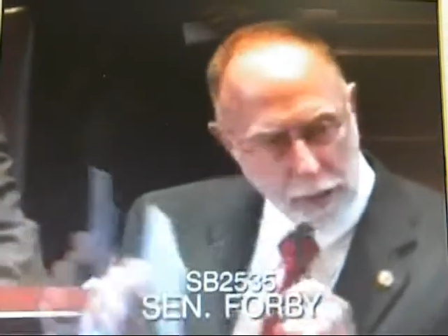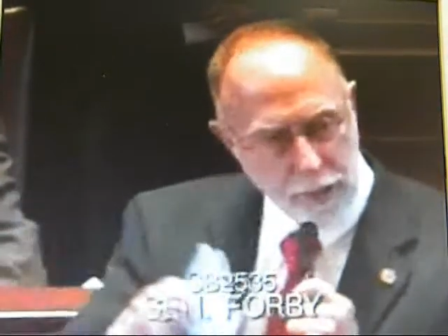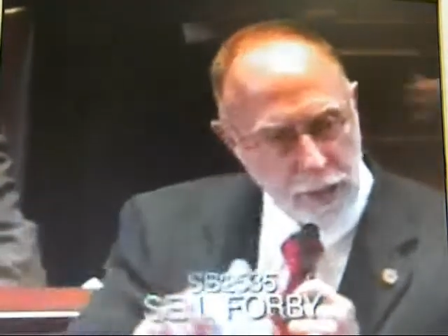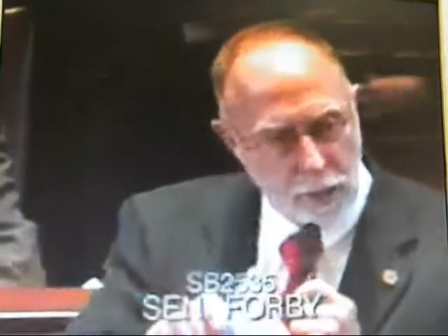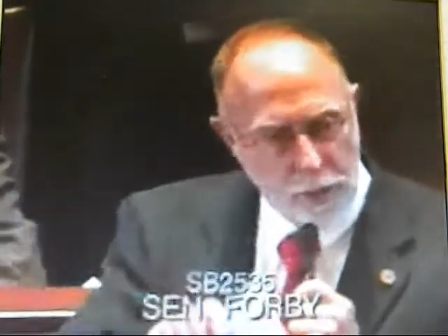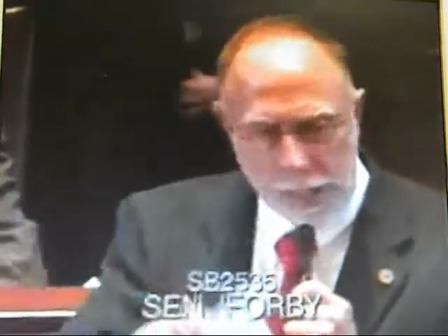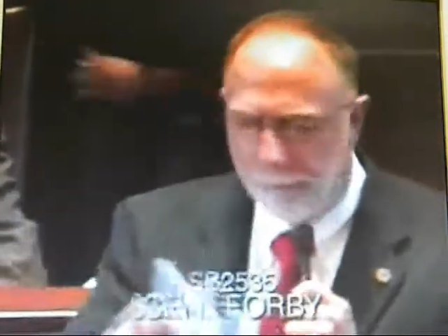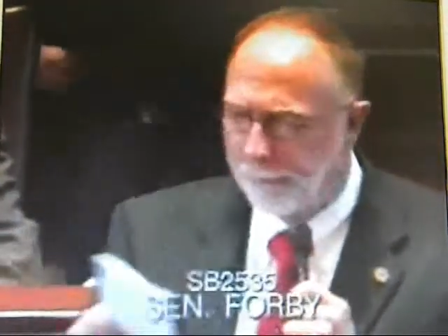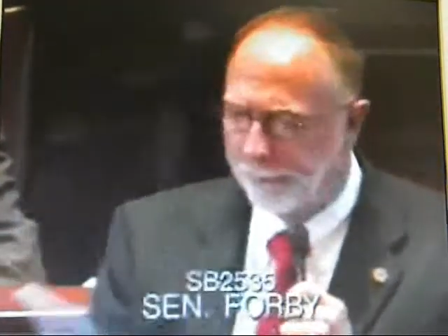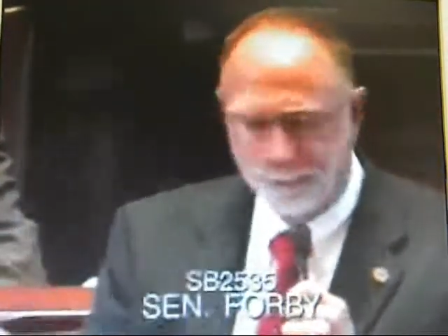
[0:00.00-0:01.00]
And you know
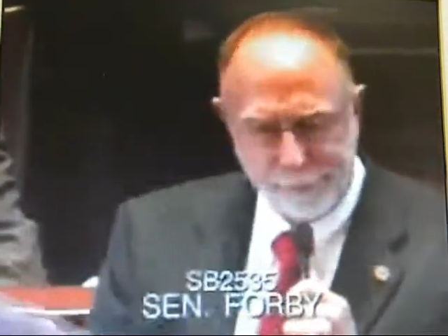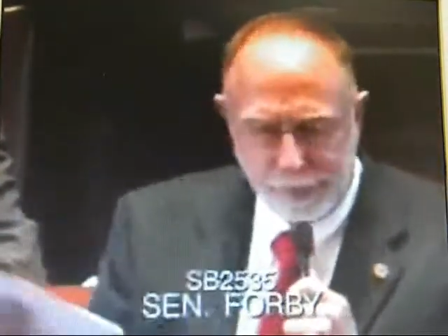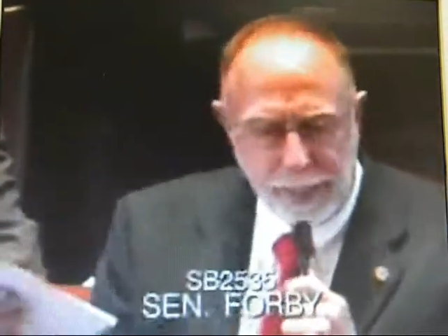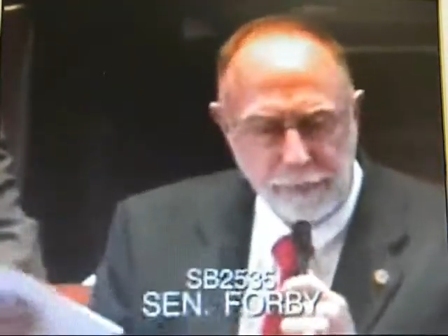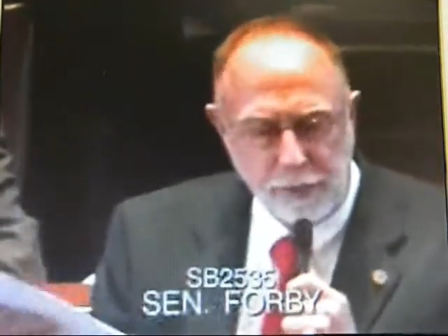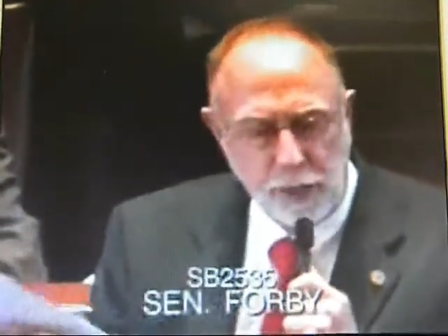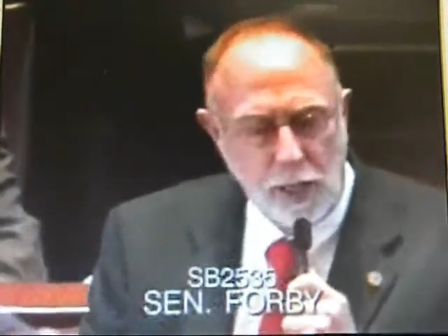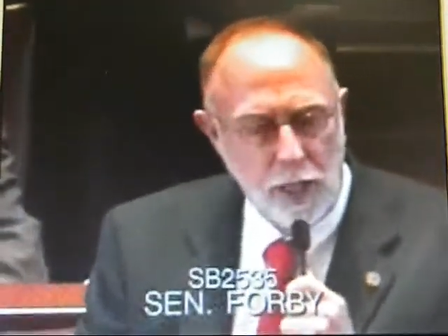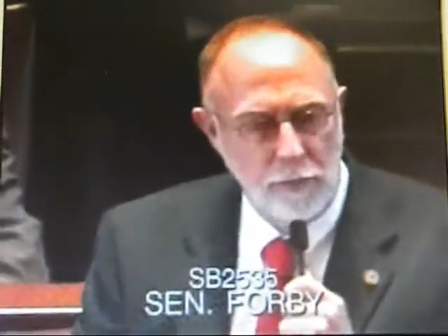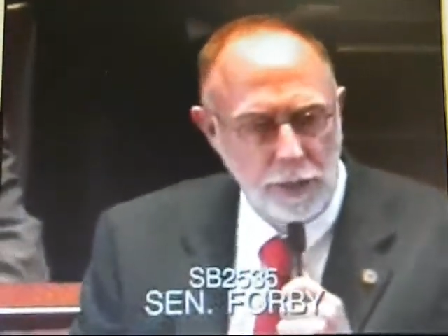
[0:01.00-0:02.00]
what? If the
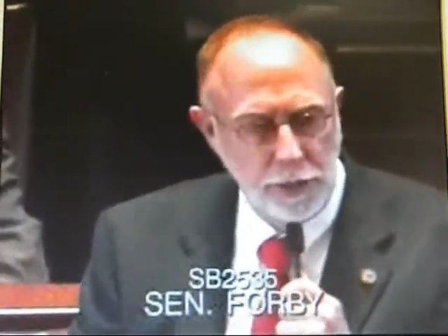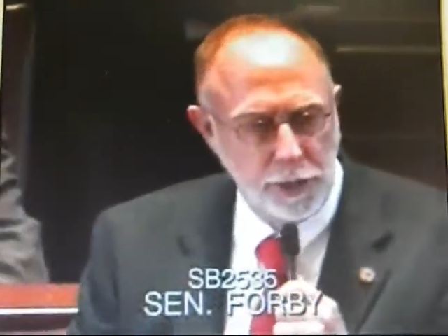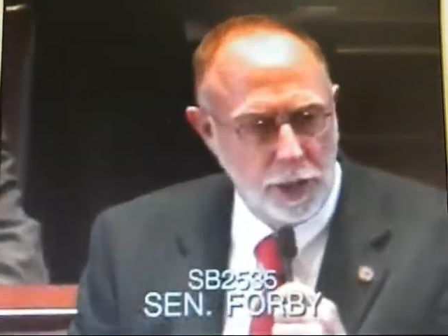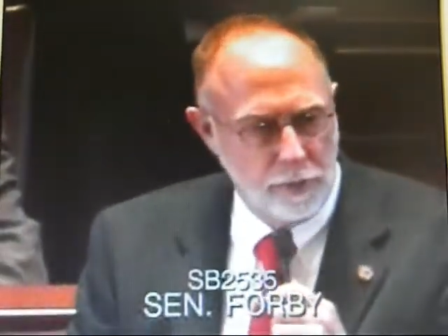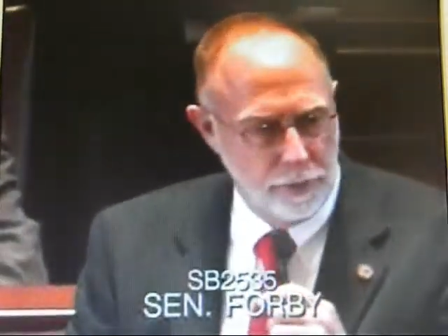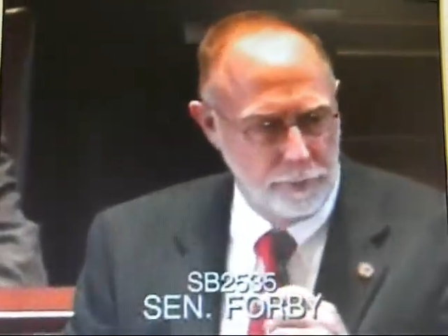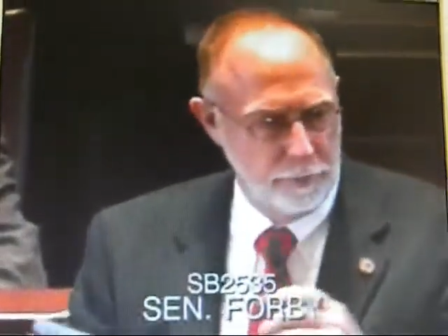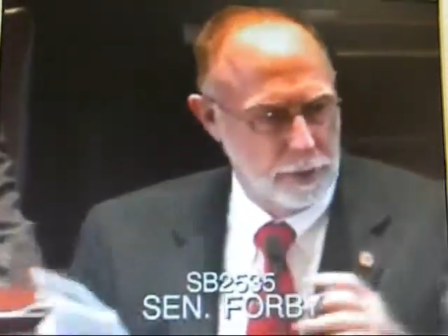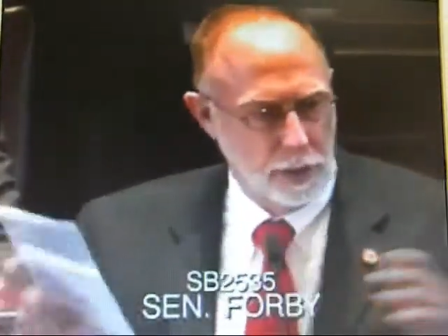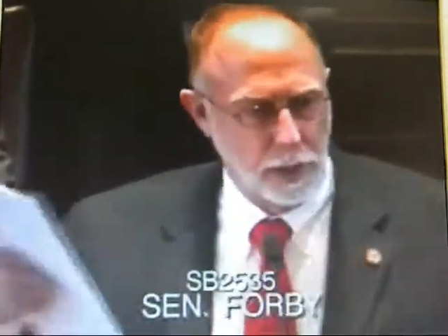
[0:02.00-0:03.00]
car runs over them
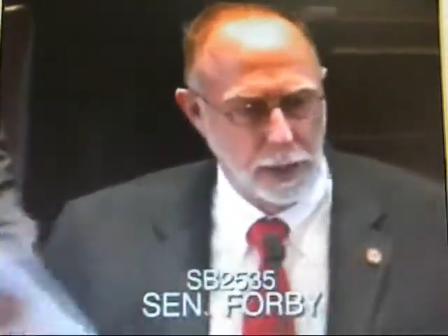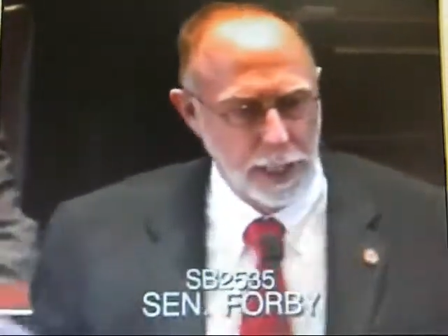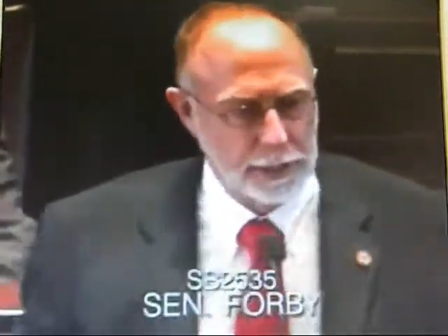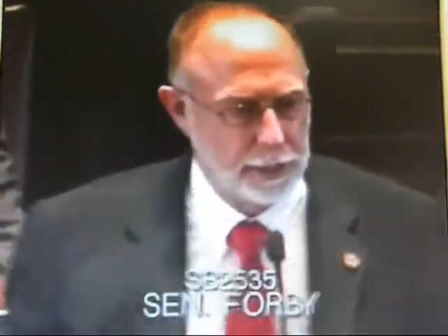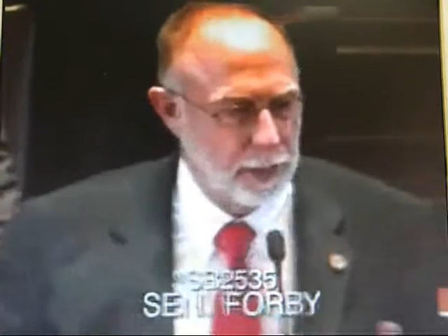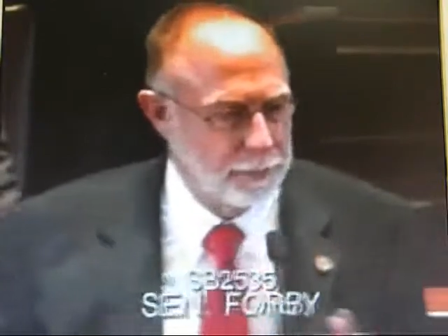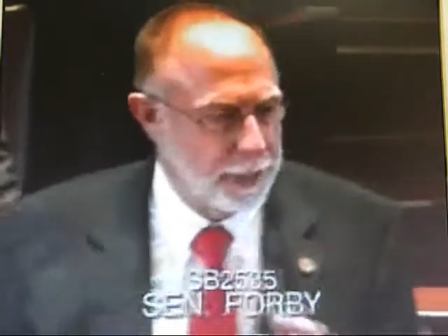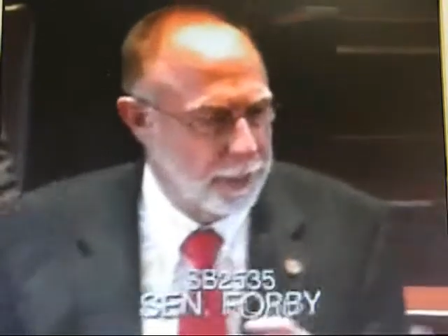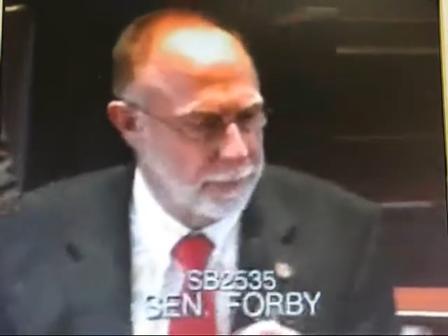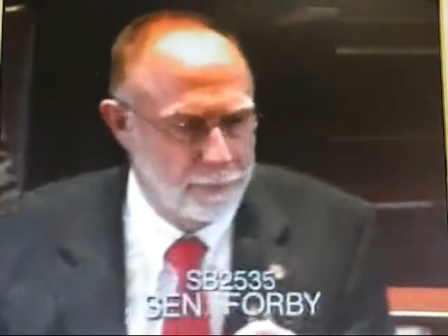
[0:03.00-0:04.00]
or lands on
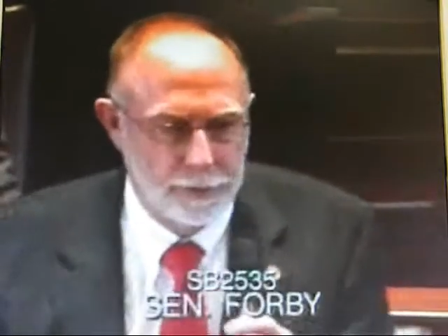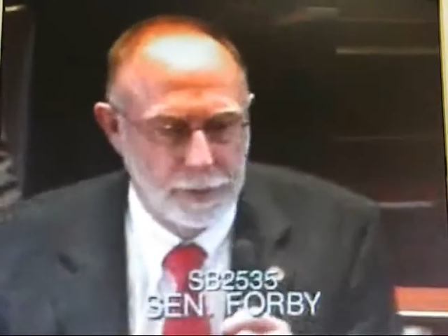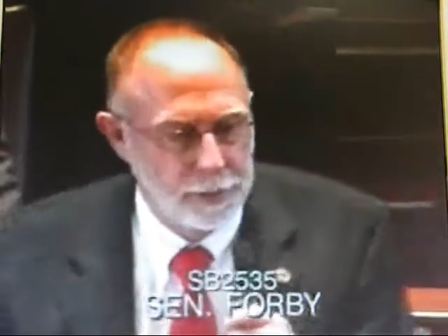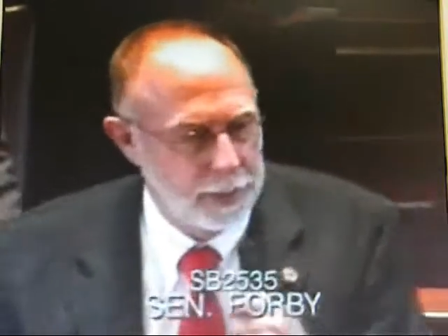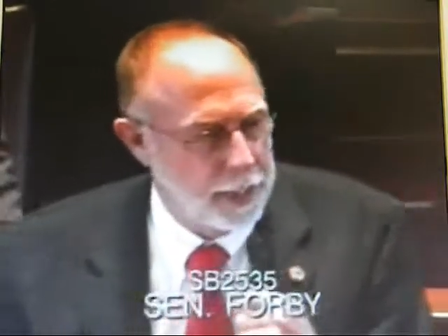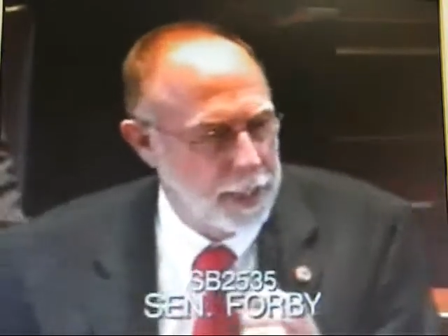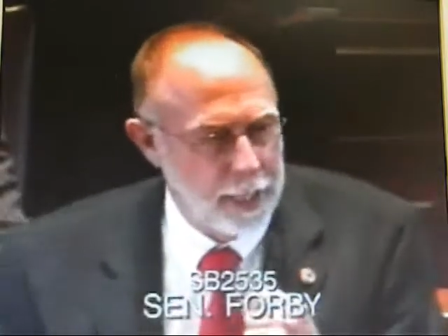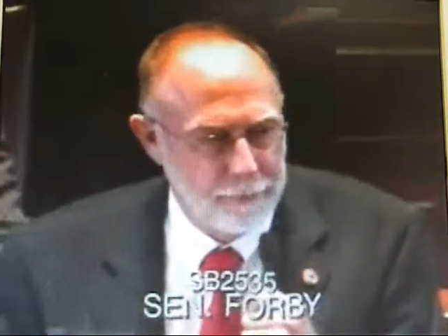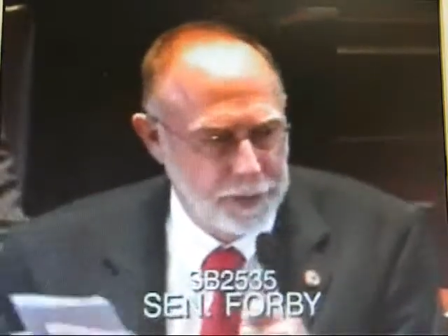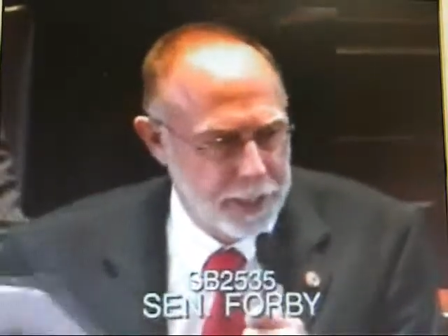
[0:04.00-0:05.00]
top of them, they can
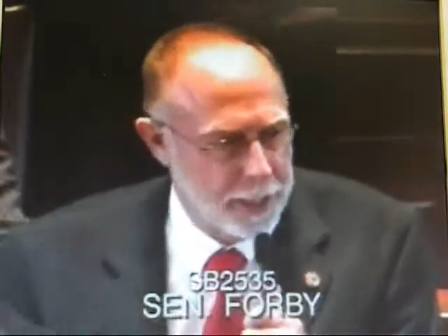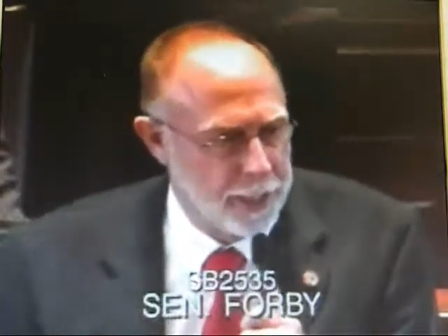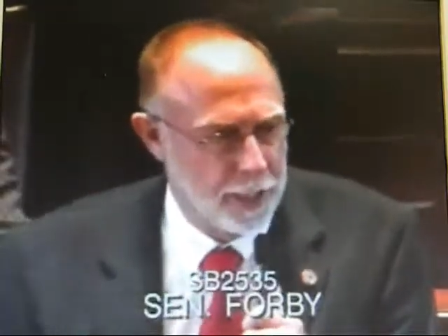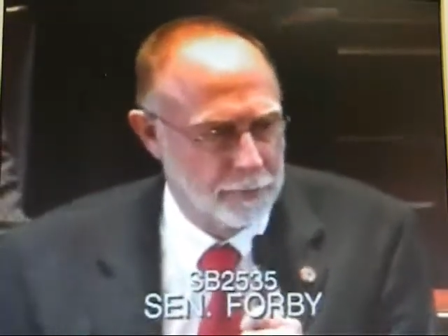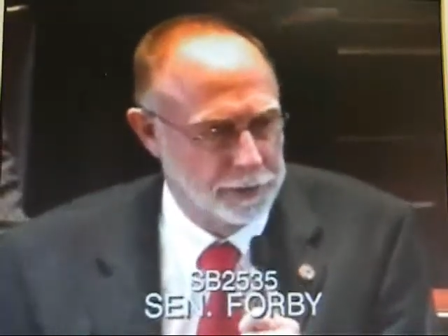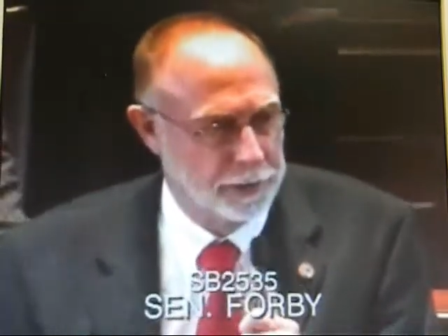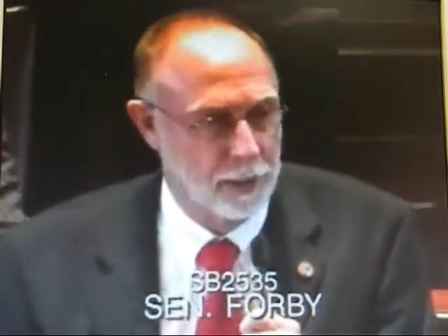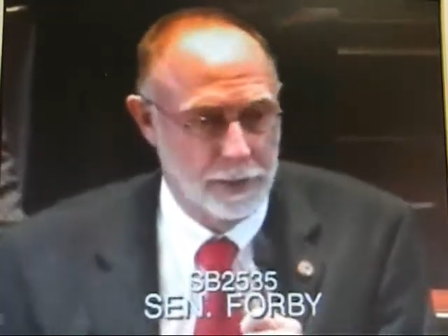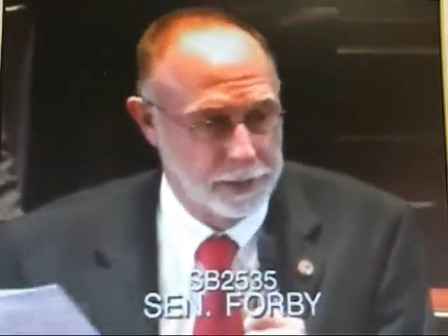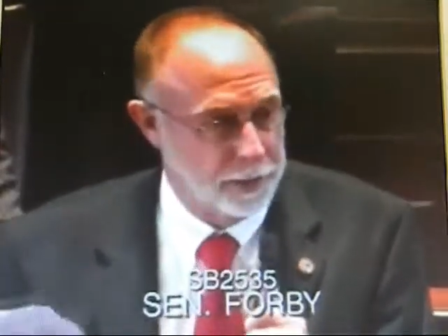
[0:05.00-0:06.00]
have 10 helmets on.